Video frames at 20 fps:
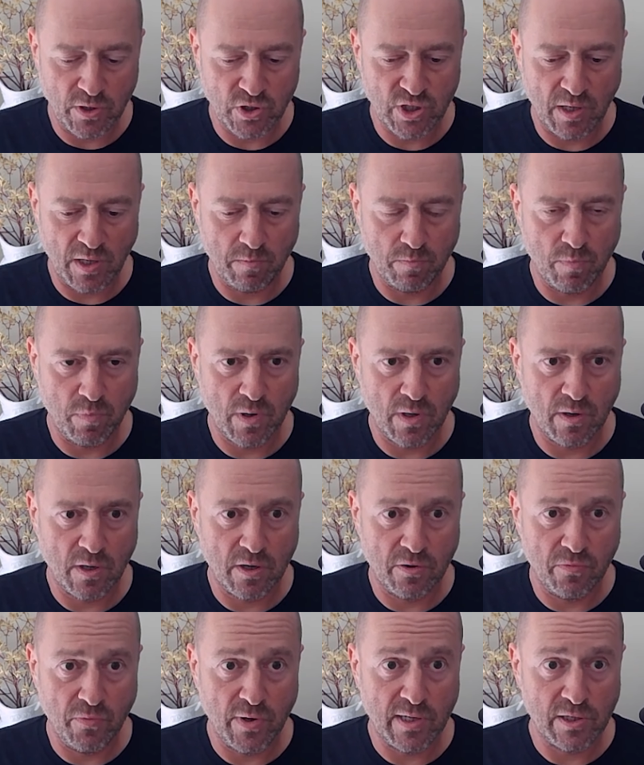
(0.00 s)
jump
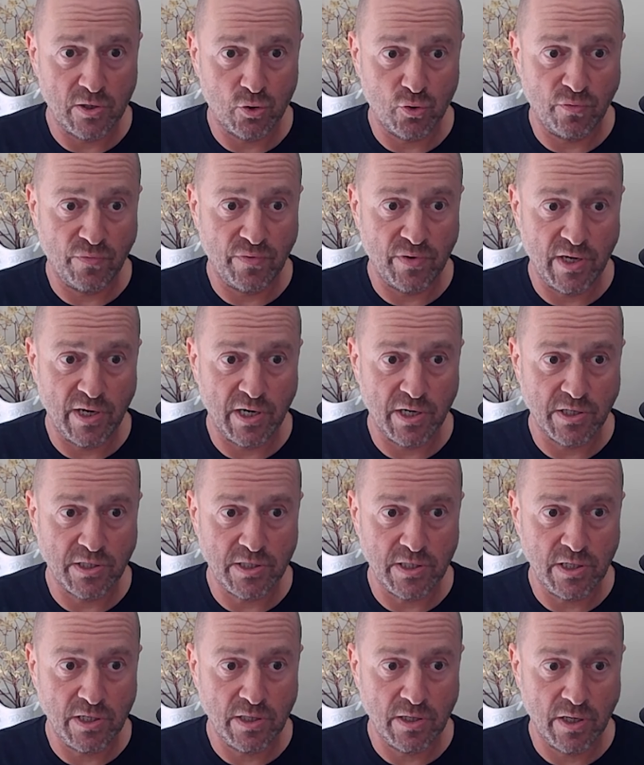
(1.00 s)
quickly to the
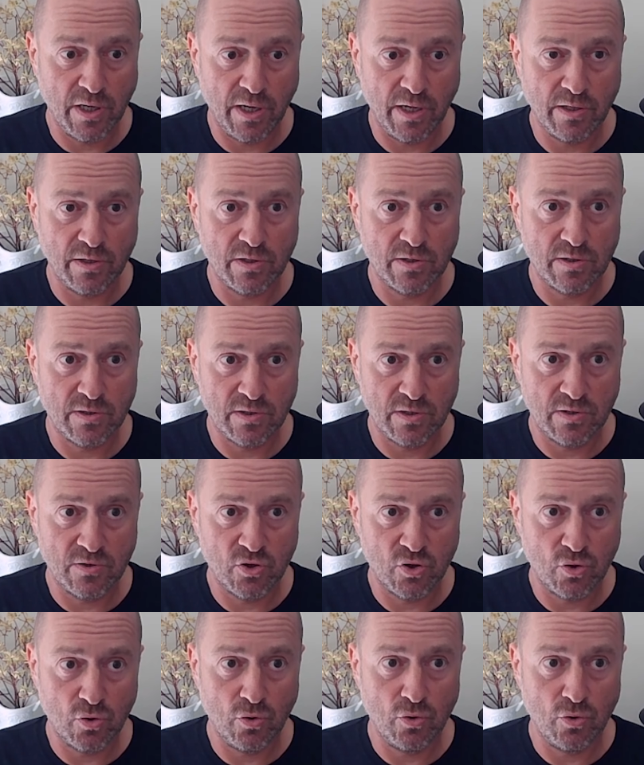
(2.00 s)
ERD and show